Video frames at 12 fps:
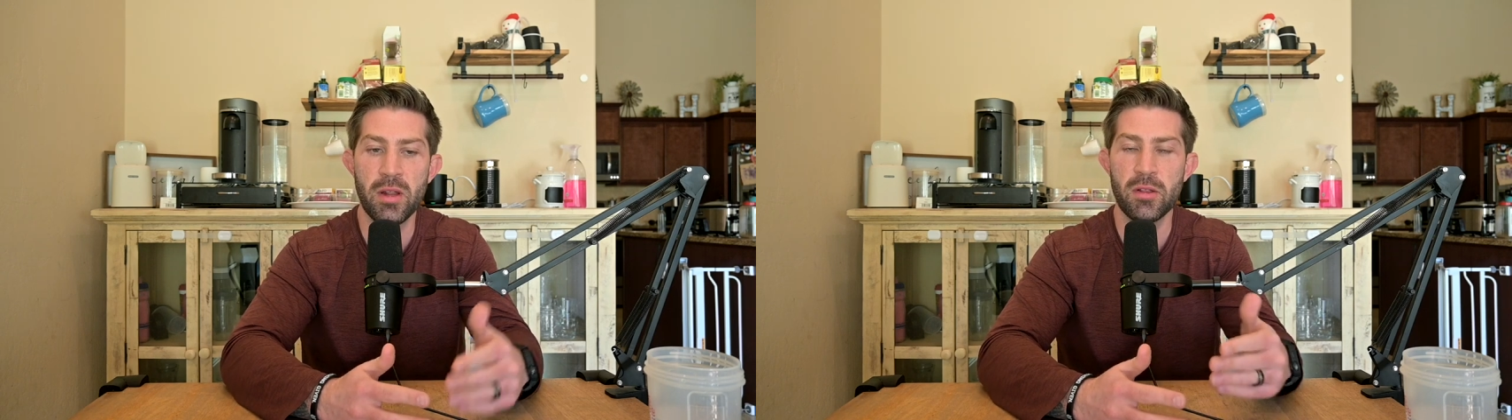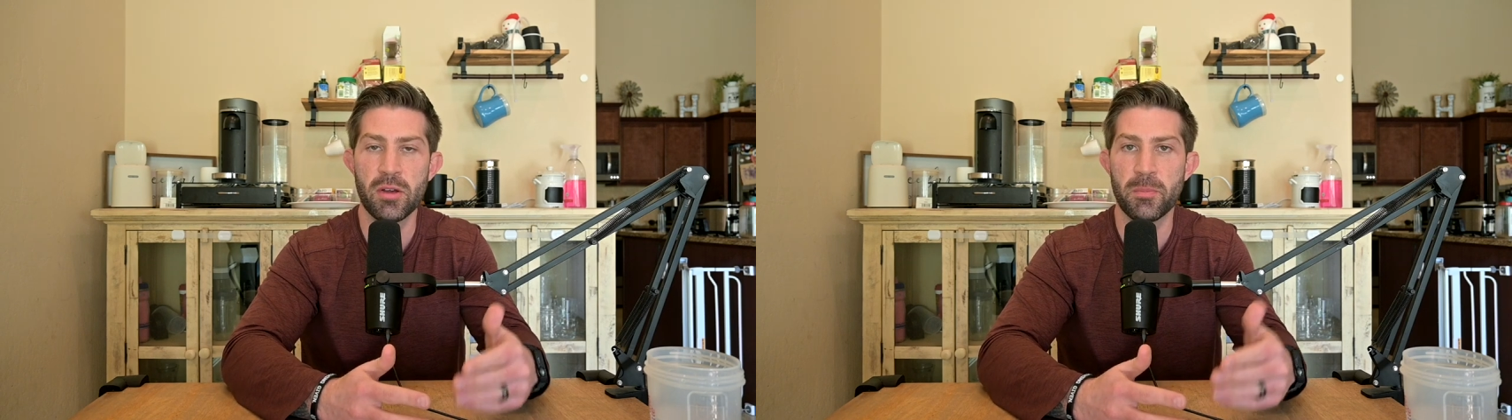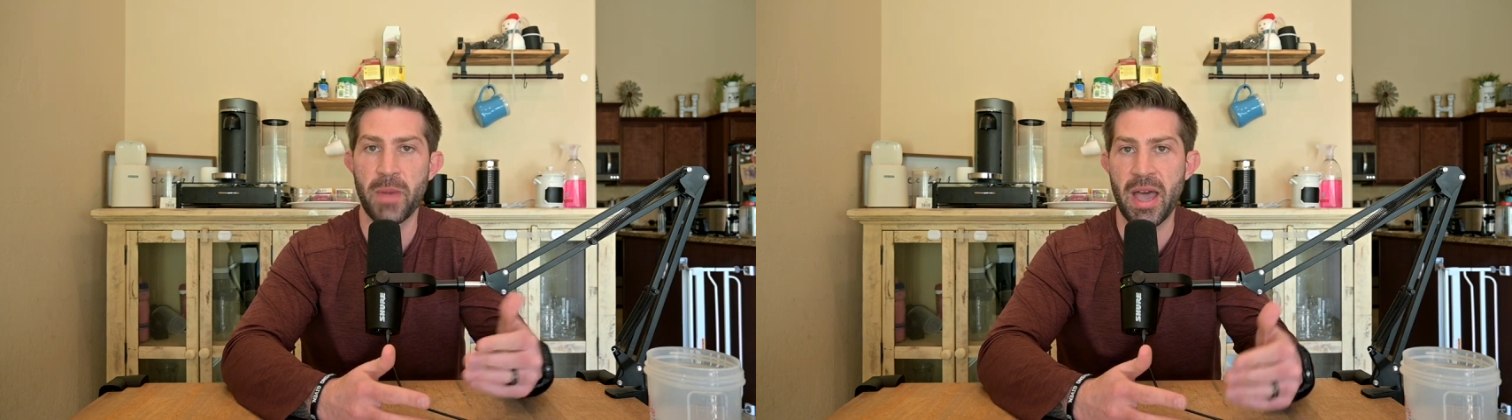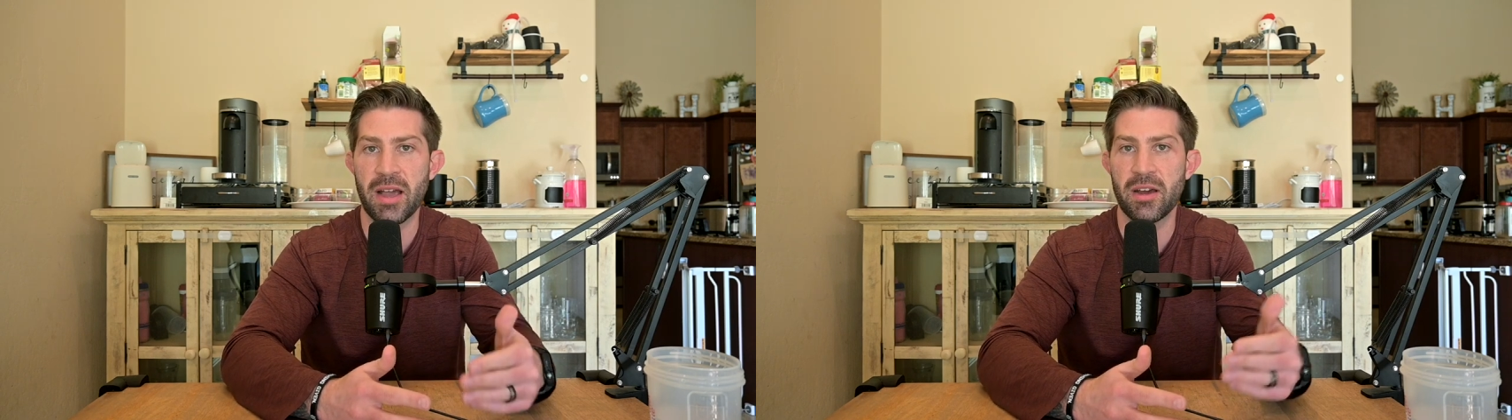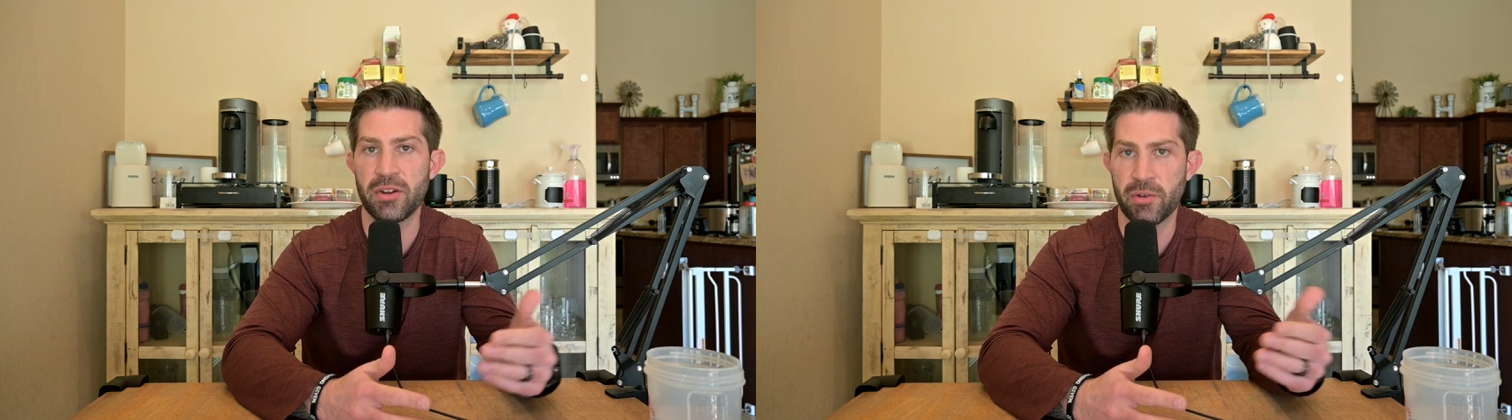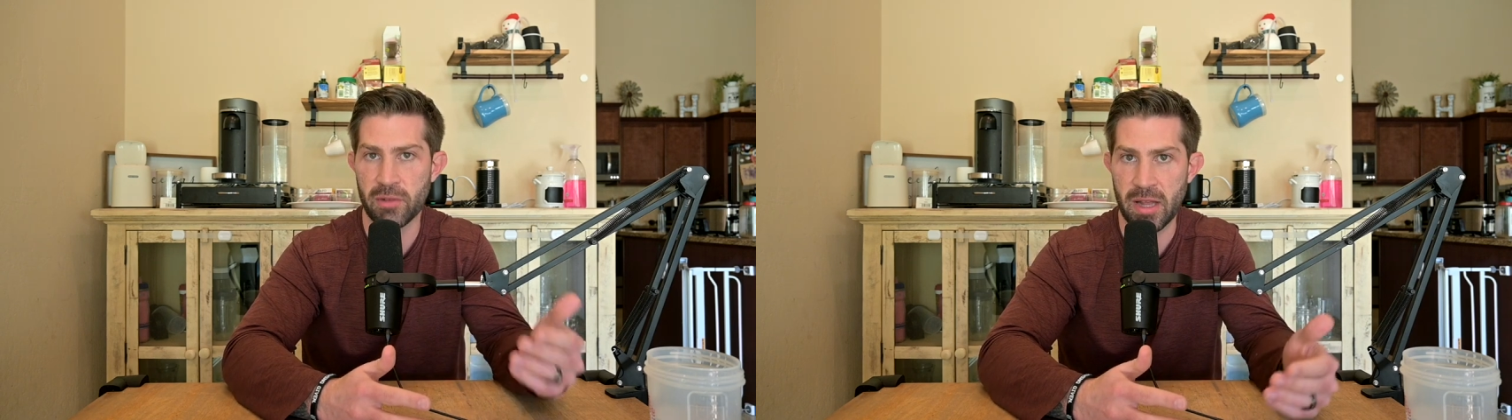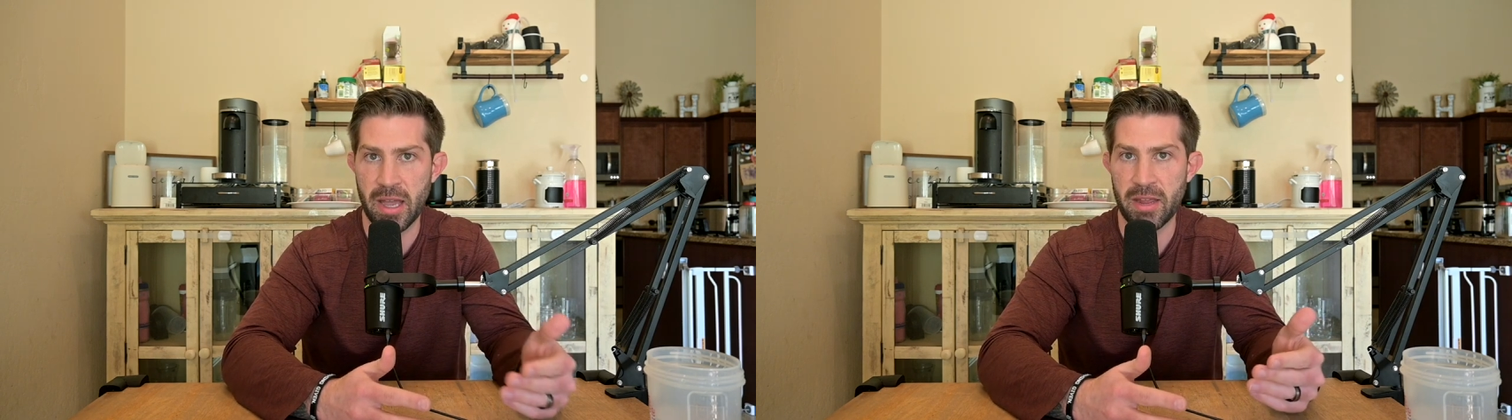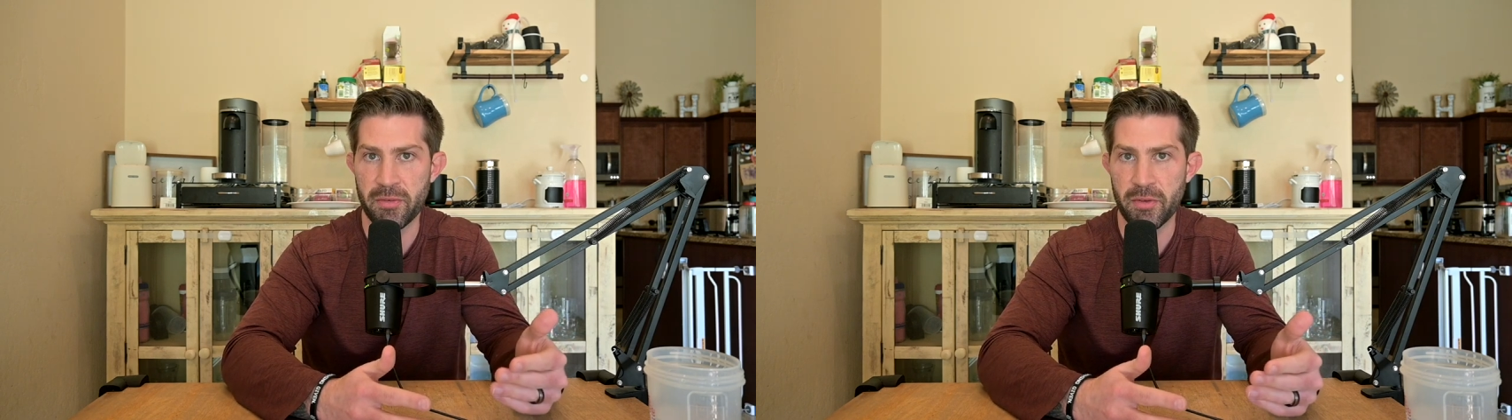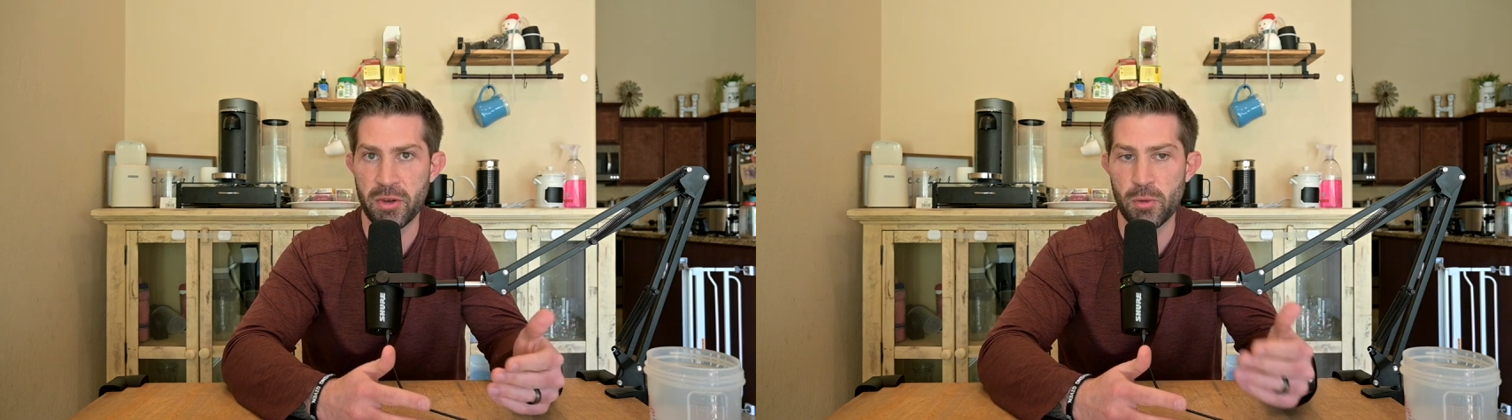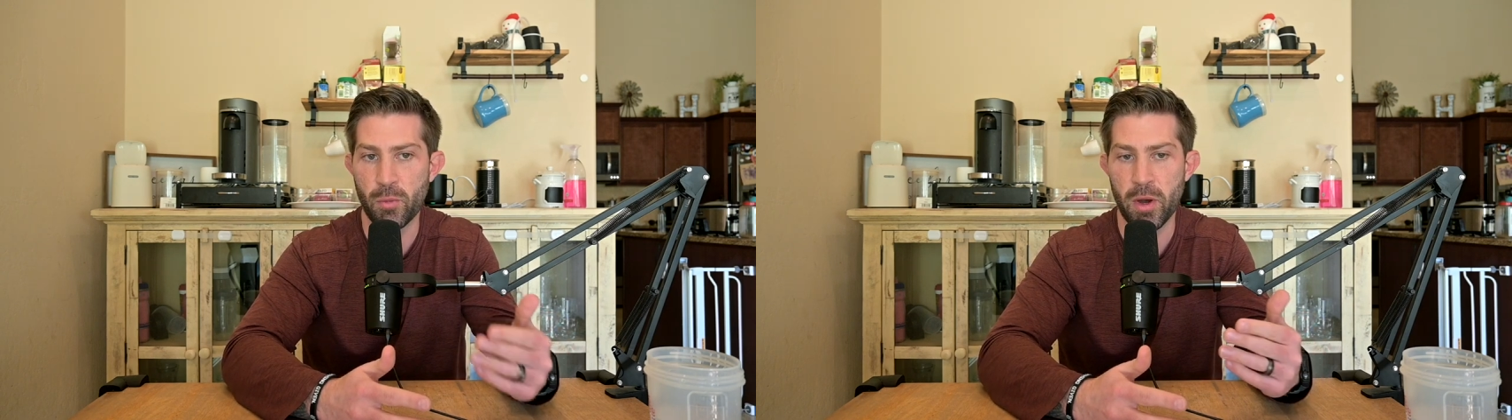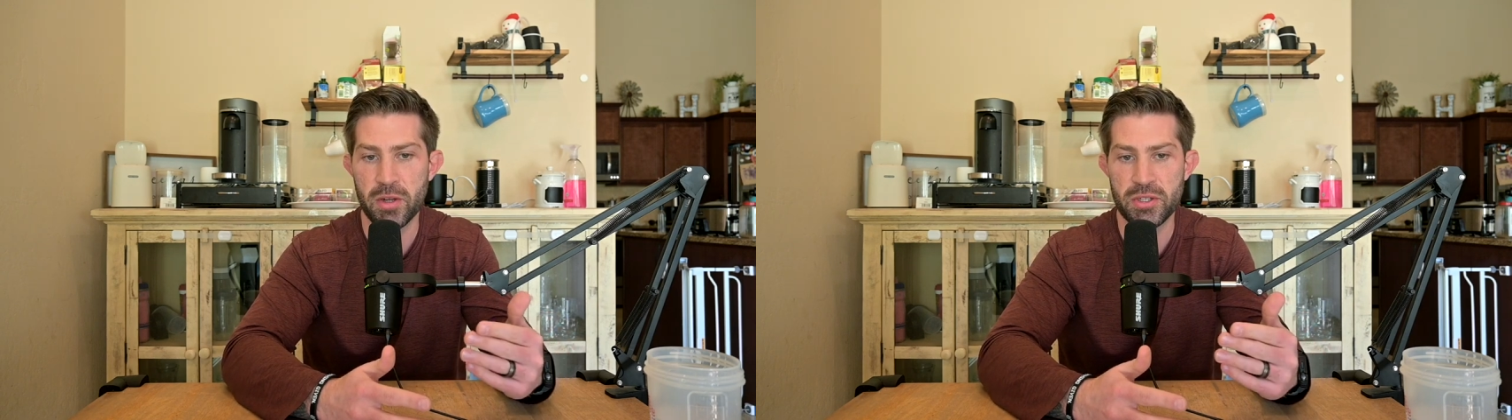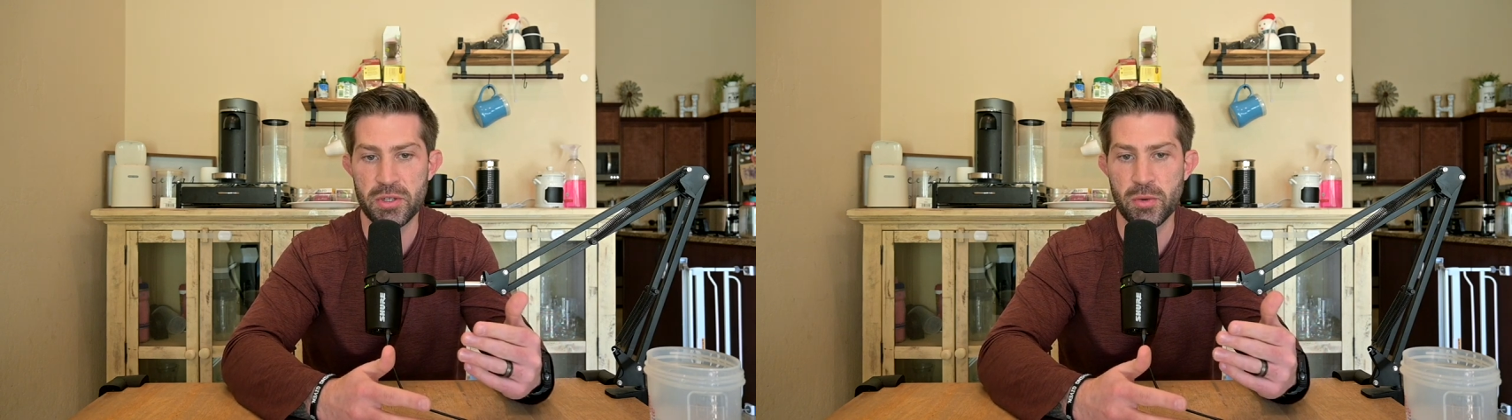to look back on your life and you
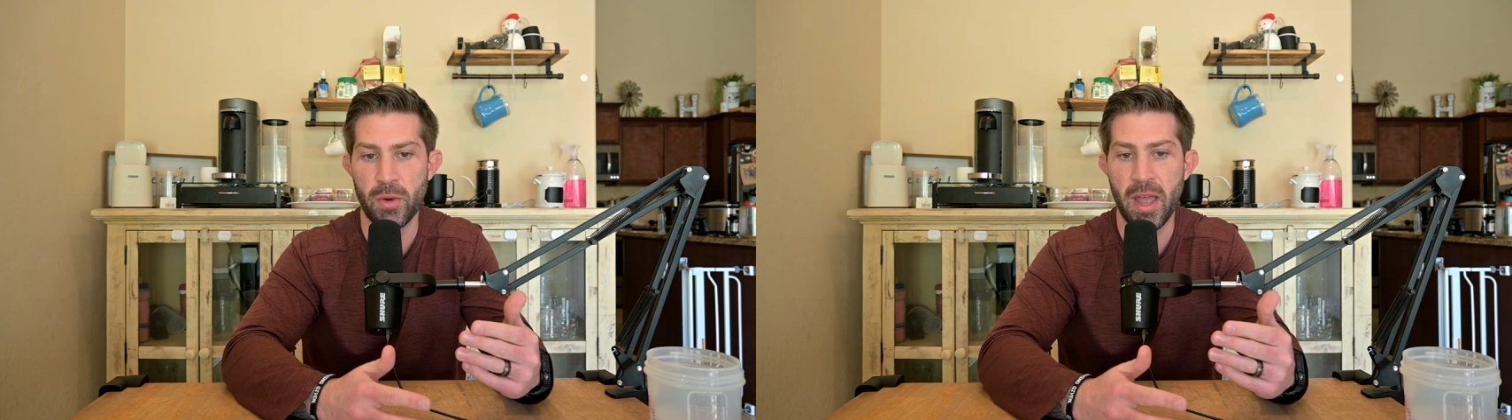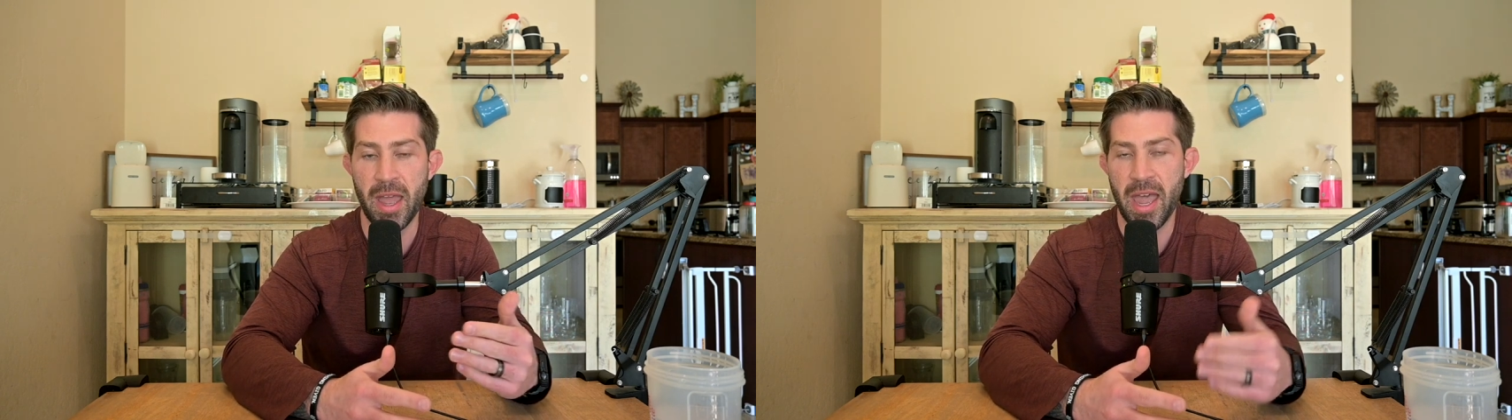want to